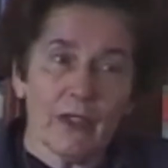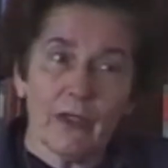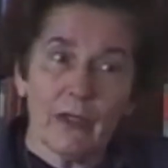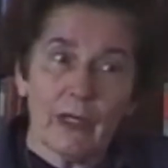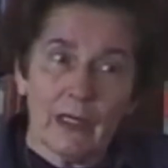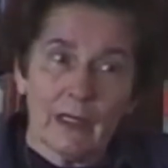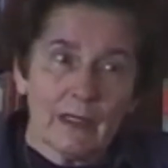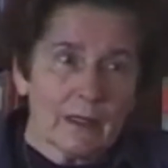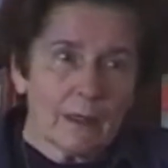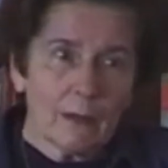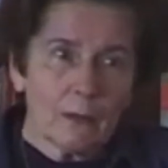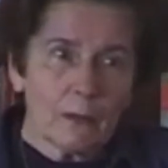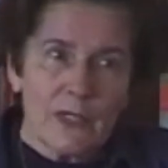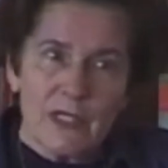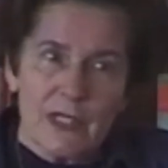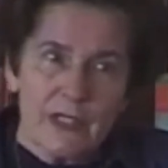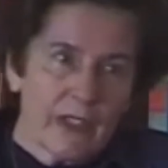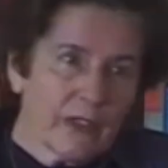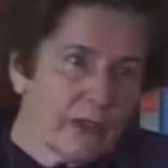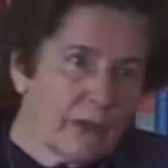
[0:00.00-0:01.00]
very little
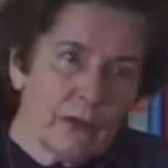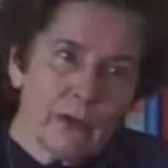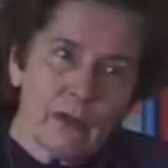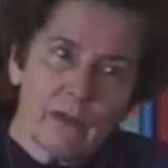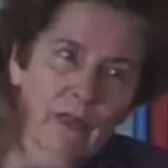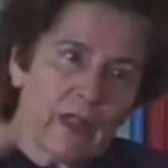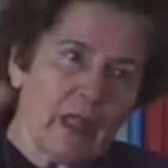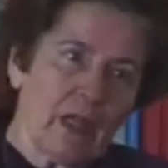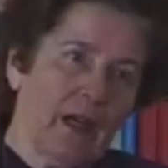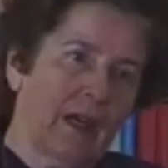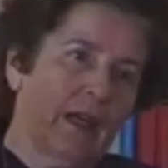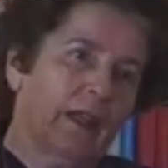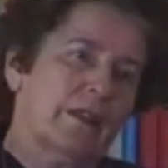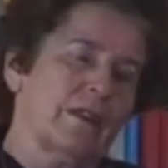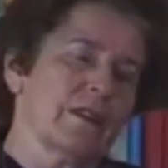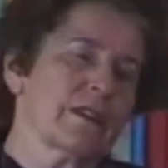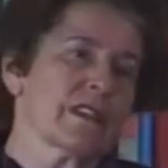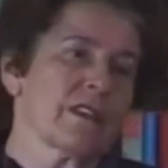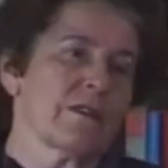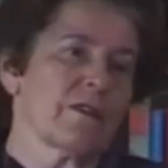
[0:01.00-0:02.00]
was known of the
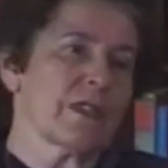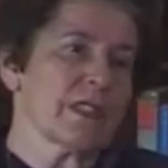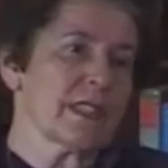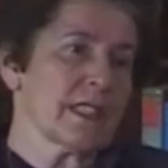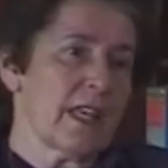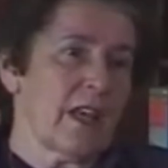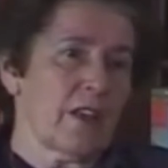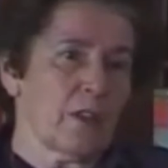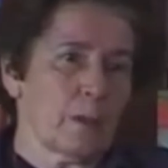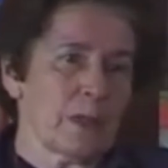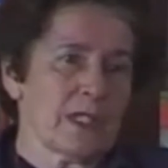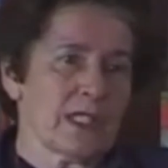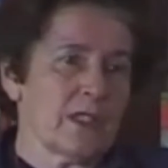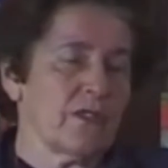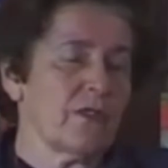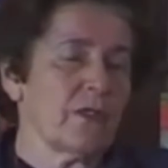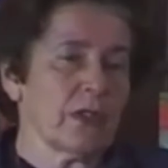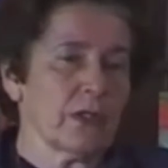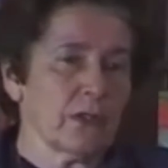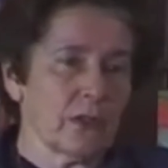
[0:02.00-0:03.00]
islands of the South
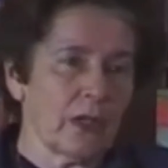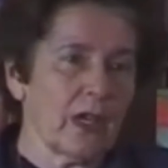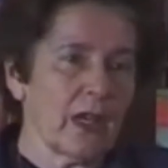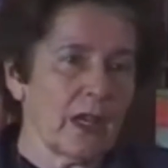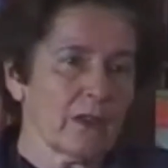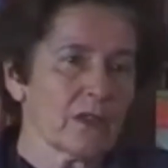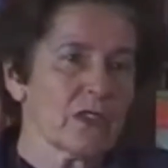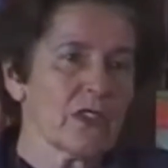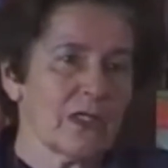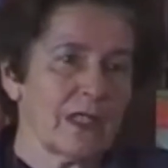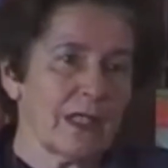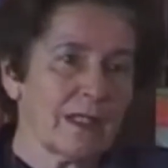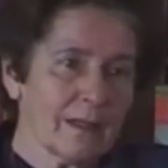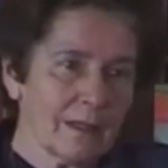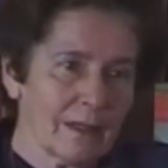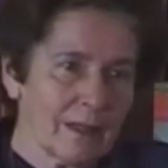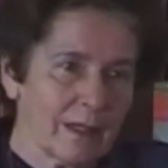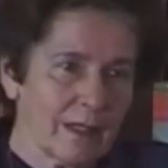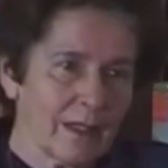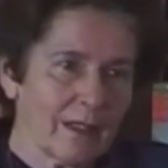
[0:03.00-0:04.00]
Pacific or how to
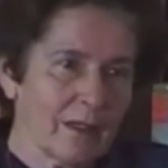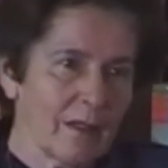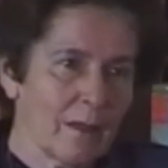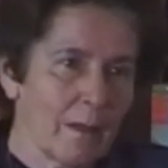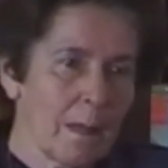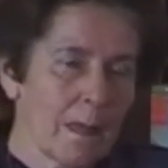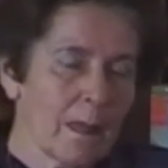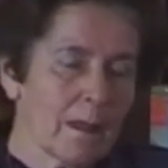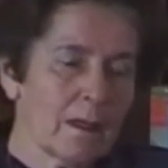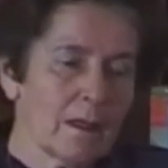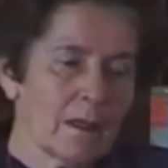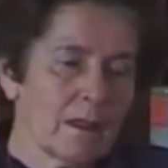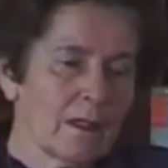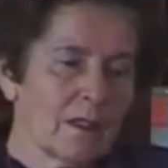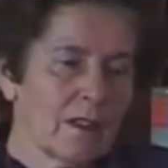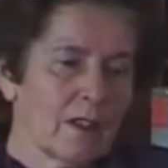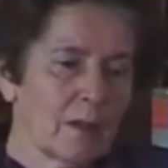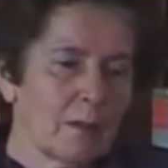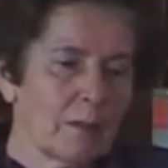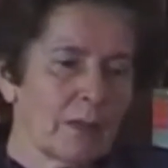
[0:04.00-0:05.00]
get there.
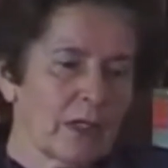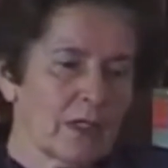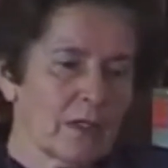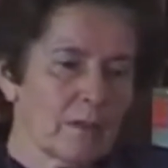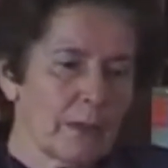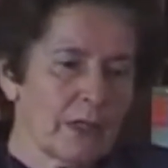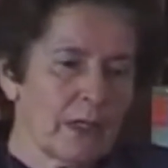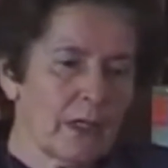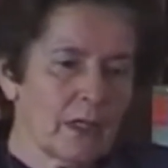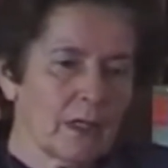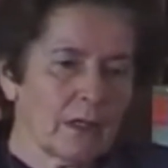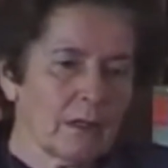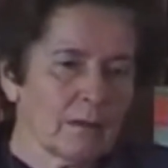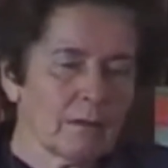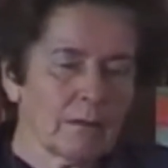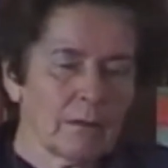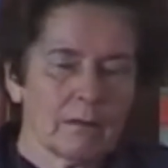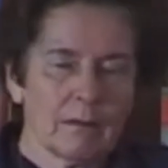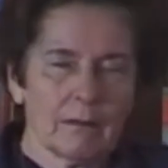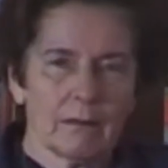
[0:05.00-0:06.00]
But
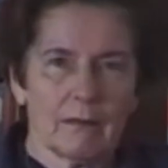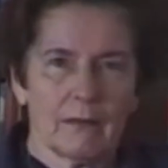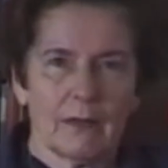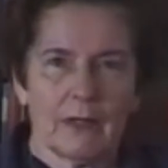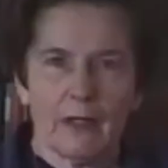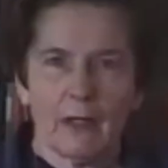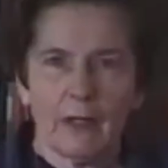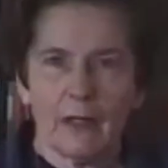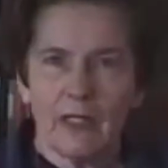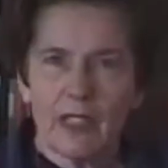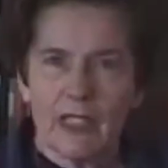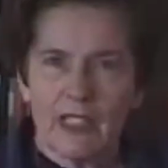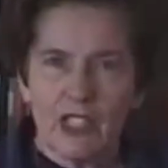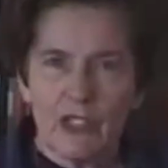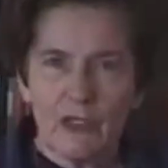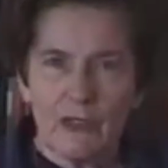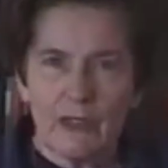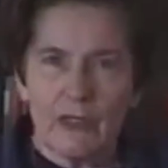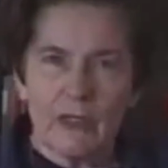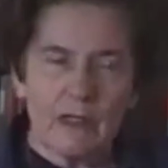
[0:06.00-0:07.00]
being
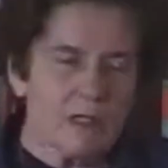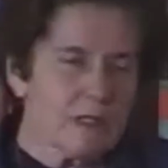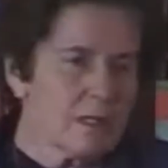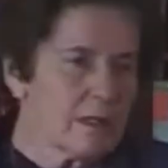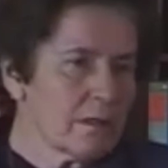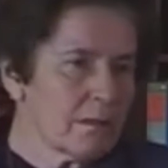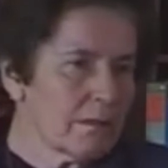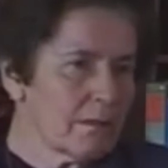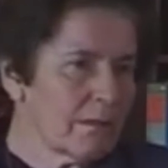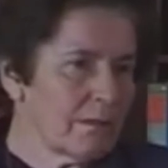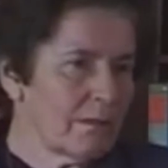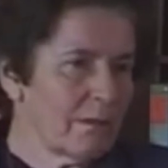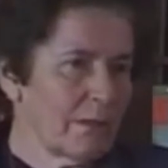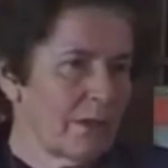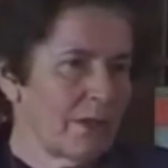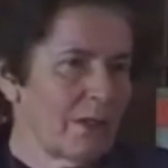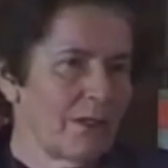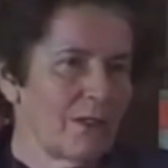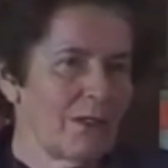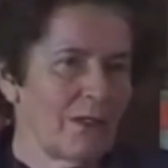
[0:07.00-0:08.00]
industrious,
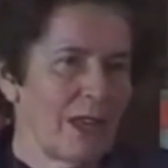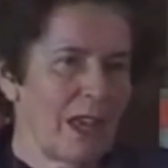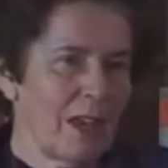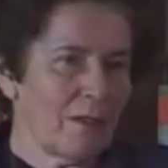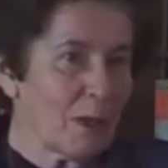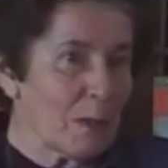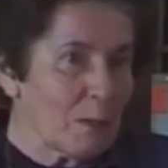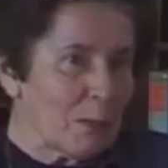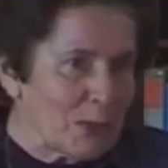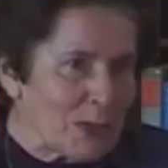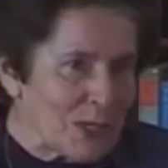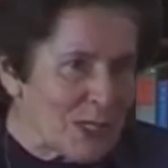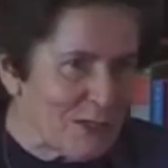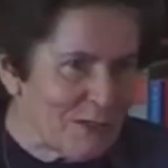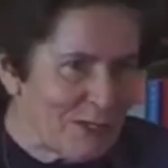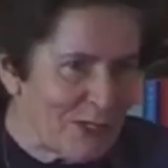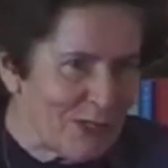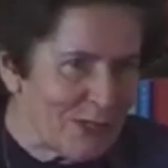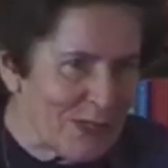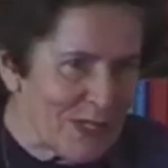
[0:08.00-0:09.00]
having
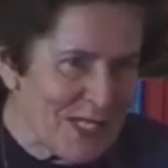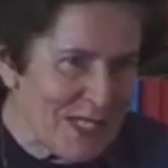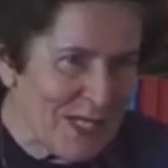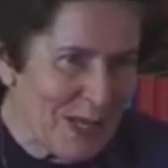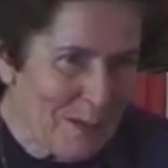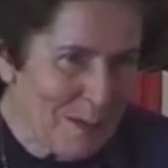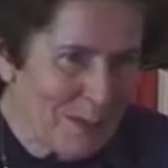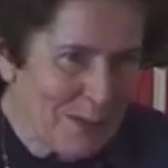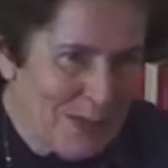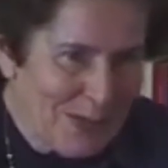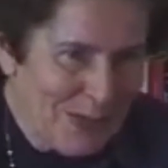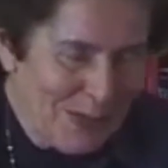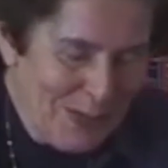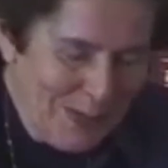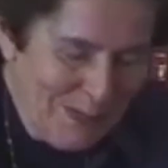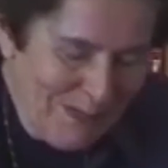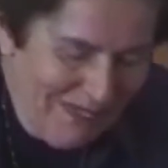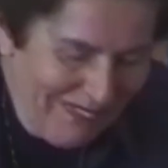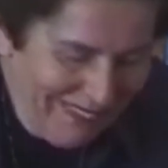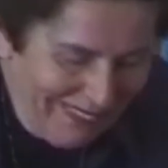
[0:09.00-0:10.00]
perseverance, I
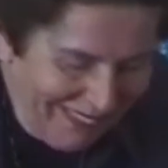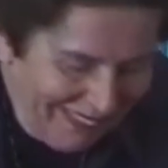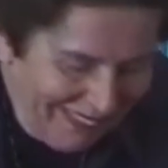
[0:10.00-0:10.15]
presume,